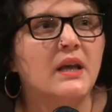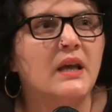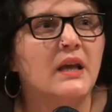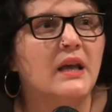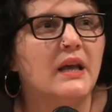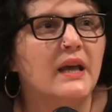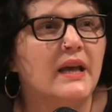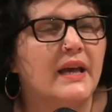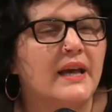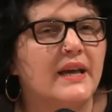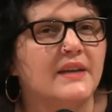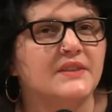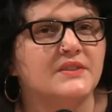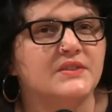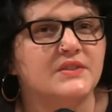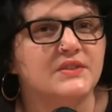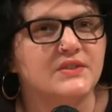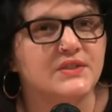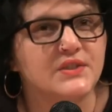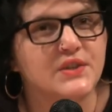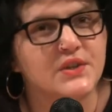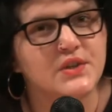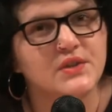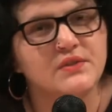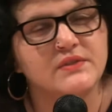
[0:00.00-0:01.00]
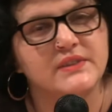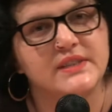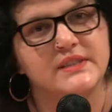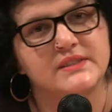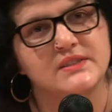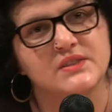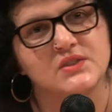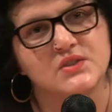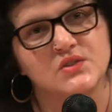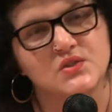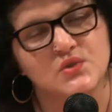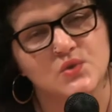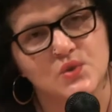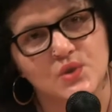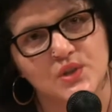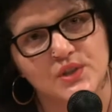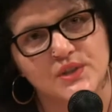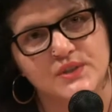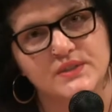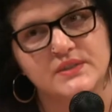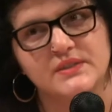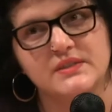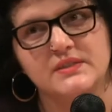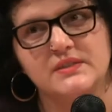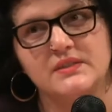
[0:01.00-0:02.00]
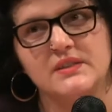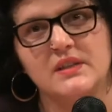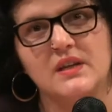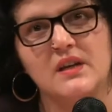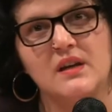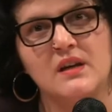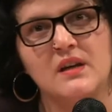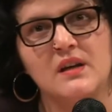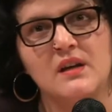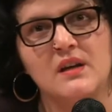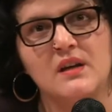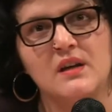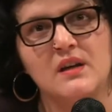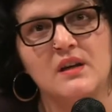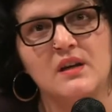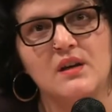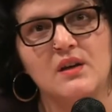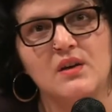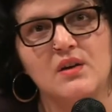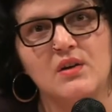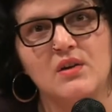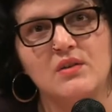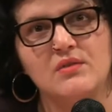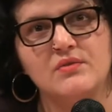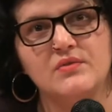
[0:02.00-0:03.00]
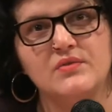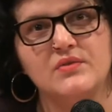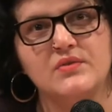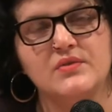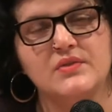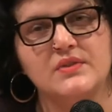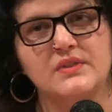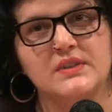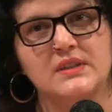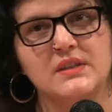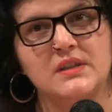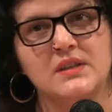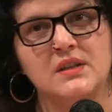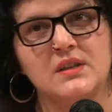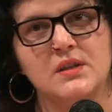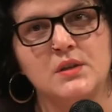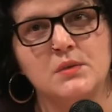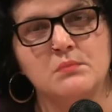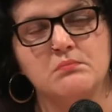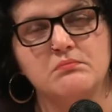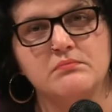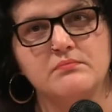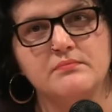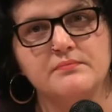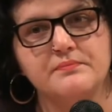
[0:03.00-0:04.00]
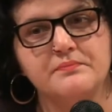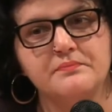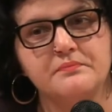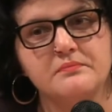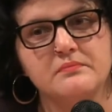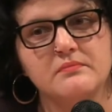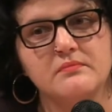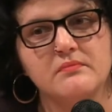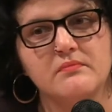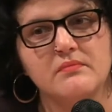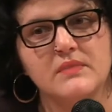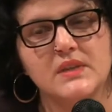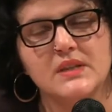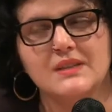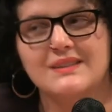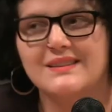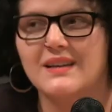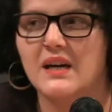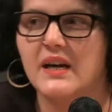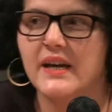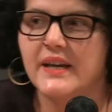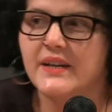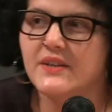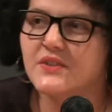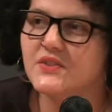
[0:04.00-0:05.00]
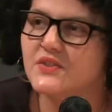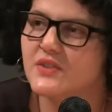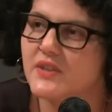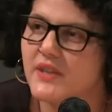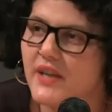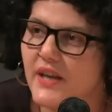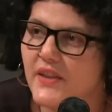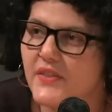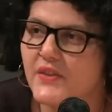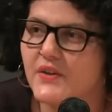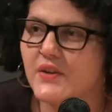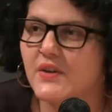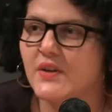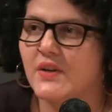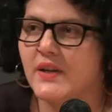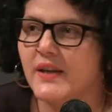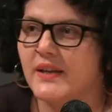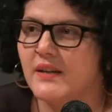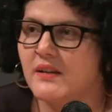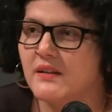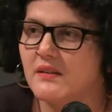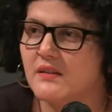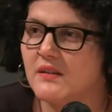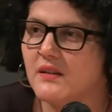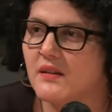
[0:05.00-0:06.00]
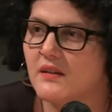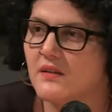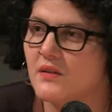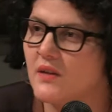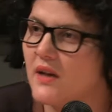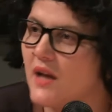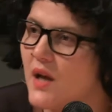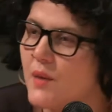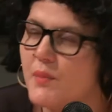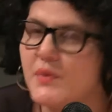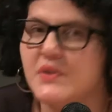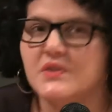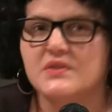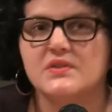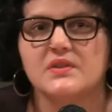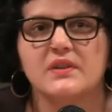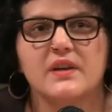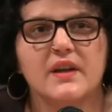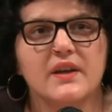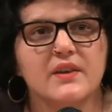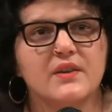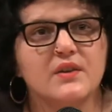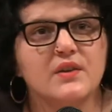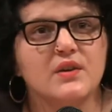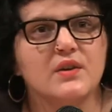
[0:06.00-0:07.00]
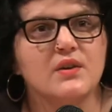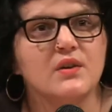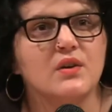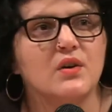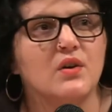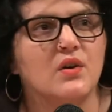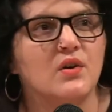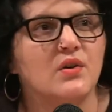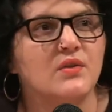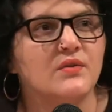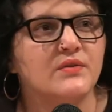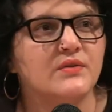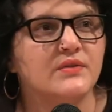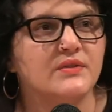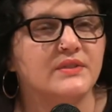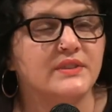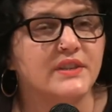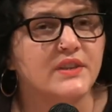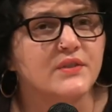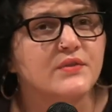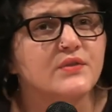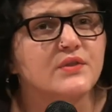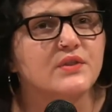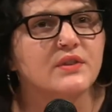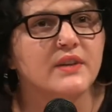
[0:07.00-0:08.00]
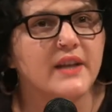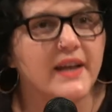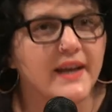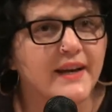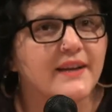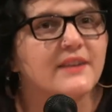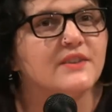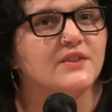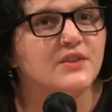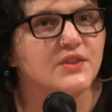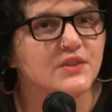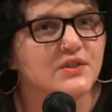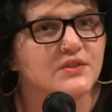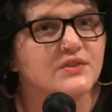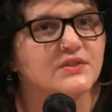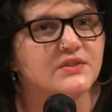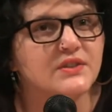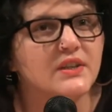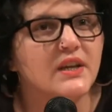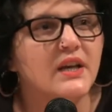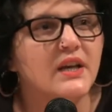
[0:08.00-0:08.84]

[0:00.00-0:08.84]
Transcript: has served as a source of tying together and coming together of different actors,